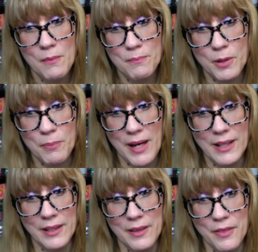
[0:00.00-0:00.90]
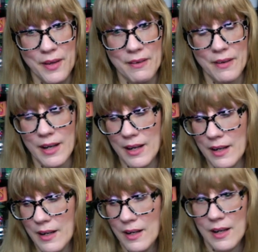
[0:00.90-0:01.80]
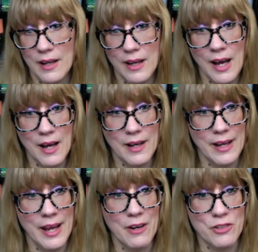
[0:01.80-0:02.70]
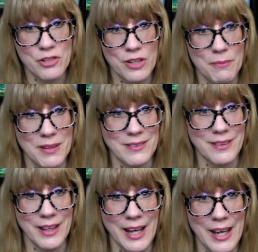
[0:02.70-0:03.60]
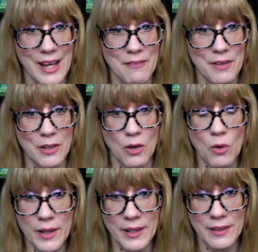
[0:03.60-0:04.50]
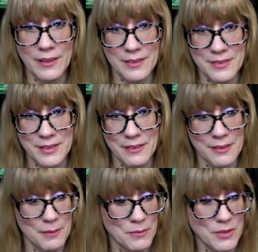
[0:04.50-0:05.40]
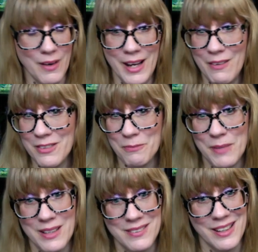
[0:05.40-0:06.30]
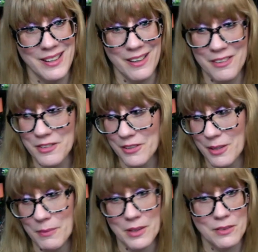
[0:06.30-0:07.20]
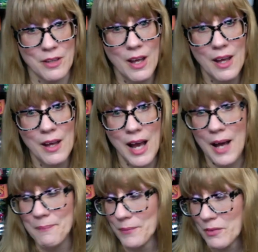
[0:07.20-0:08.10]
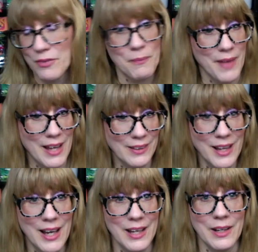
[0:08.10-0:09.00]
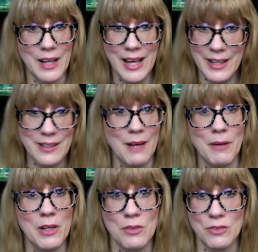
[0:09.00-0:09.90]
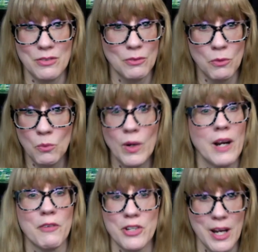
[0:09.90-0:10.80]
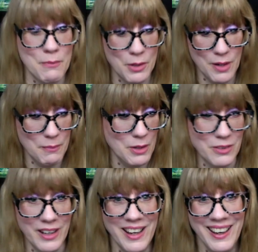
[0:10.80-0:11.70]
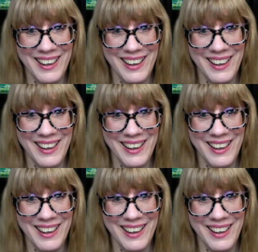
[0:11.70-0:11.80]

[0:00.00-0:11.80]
Propolis Therapy hair treatments. Like, I have an oil, a serum. So I always mix in hair treatments from that line anytime I use whatever shampoo I'm using.